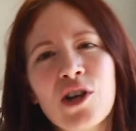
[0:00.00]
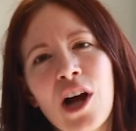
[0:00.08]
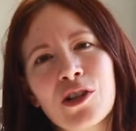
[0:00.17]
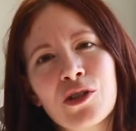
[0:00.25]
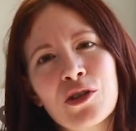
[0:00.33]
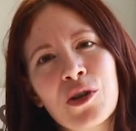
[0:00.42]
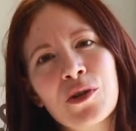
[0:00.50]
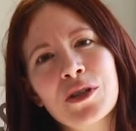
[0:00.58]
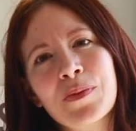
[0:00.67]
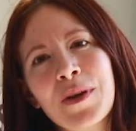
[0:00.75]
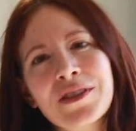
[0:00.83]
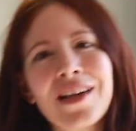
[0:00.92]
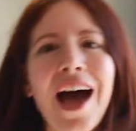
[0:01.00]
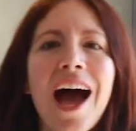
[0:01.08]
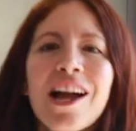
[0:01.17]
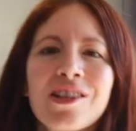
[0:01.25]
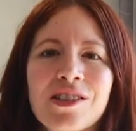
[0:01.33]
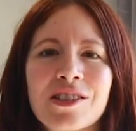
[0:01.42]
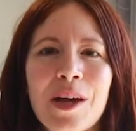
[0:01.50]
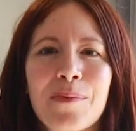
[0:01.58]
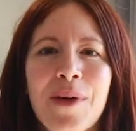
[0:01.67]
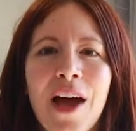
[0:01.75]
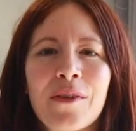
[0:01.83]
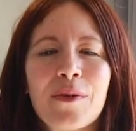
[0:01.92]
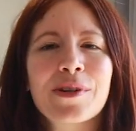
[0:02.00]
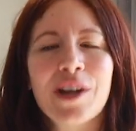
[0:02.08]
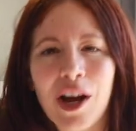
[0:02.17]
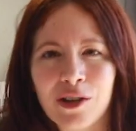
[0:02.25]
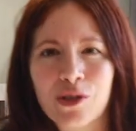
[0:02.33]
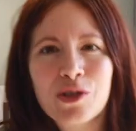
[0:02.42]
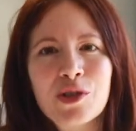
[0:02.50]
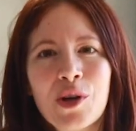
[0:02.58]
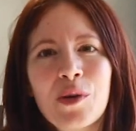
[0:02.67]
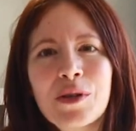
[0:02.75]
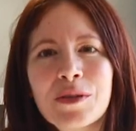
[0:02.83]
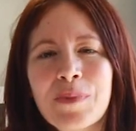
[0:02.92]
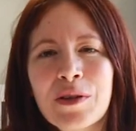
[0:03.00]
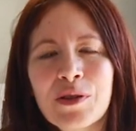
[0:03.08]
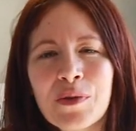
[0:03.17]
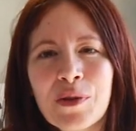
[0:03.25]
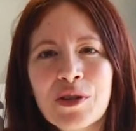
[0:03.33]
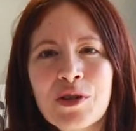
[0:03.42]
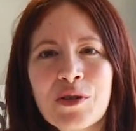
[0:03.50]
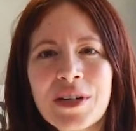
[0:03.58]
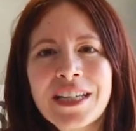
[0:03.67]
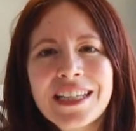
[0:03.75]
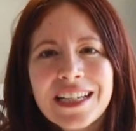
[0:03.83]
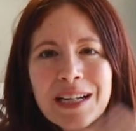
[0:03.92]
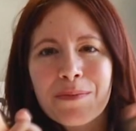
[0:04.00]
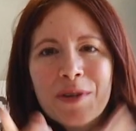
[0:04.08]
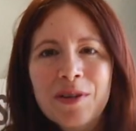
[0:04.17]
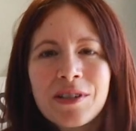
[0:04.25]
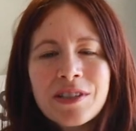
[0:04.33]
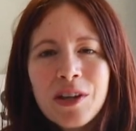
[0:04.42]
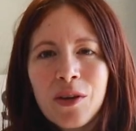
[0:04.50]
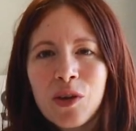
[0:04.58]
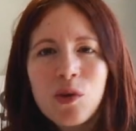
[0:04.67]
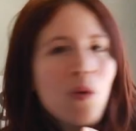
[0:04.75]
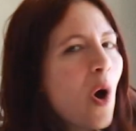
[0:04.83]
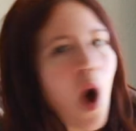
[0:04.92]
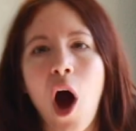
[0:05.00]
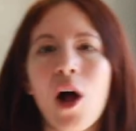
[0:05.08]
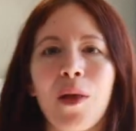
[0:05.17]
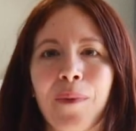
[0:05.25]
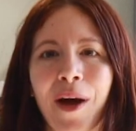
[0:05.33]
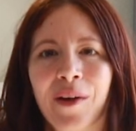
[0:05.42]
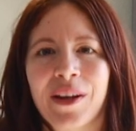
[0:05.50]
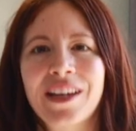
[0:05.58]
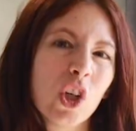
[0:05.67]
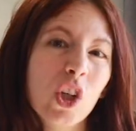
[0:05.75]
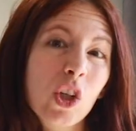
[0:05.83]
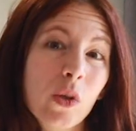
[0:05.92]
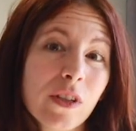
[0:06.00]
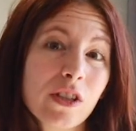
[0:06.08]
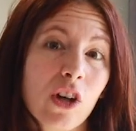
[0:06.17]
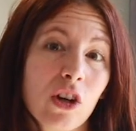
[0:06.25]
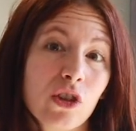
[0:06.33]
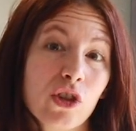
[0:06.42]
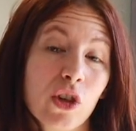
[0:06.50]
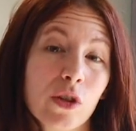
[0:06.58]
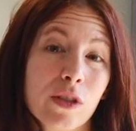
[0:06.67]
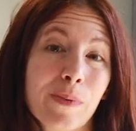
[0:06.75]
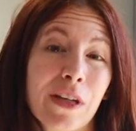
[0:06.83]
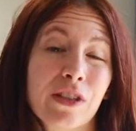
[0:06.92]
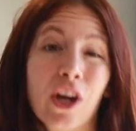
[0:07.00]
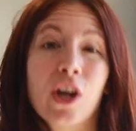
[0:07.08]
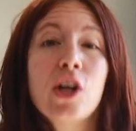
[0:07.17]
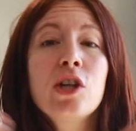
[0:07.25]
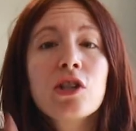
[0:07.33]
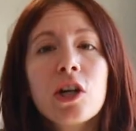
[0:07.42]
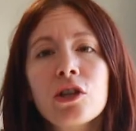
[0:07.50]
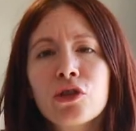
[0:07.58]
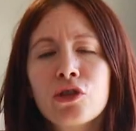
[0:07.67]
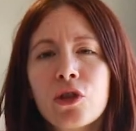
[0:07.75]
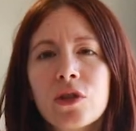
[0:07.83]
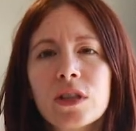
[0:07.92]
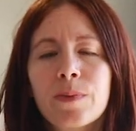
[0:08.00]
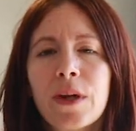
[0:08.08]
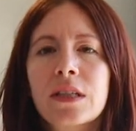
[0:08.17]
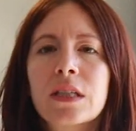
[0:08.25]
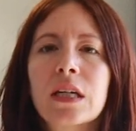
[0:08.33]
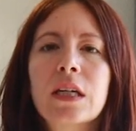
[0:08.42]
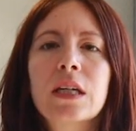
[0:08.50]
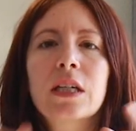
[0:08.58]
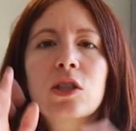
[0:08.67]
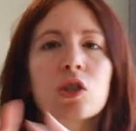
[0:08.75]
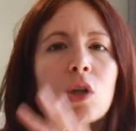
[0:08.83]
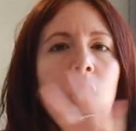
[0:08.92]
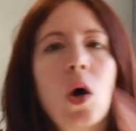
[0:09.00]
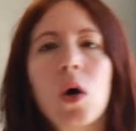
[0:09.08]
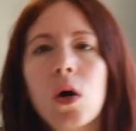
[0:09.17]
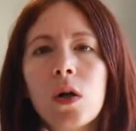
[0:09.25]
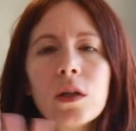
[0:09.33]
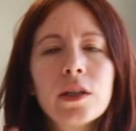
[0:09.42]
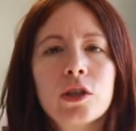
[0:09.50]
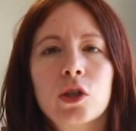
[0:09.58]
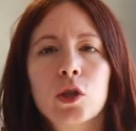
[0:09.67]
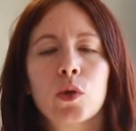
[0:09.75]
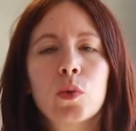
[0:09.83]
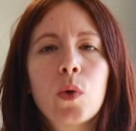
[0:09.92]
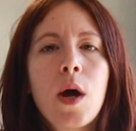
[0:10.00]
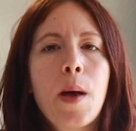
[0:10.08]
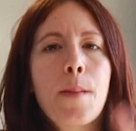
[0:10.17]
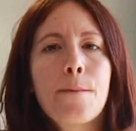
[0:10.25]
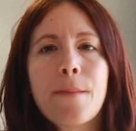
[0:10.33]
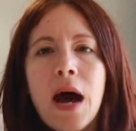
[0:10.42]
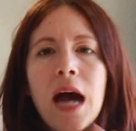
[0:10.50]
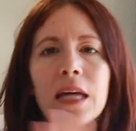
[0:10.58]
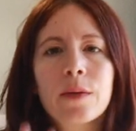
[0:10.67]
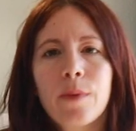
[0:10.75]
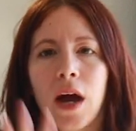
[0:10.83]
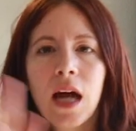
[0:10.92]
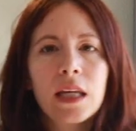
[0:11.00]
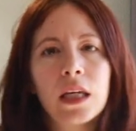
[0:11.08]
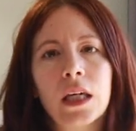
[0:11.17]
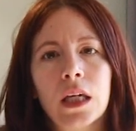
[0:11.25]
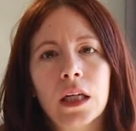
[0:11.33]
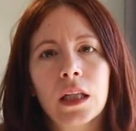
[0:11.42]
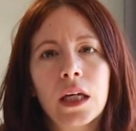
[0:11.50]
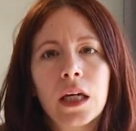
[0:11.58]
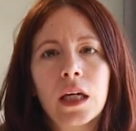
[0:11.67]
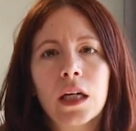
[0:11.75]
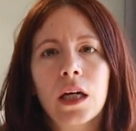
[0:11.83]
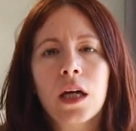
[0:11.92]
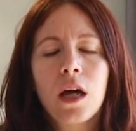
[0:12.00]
Dr. Joe Dispenza. I just got back from a Dr. Joe Dispenza retreat and I'm here to tell you all about it. Who is Dr. Joe Dispenza? Dr. Joe Dispenza is all into mind-body healing,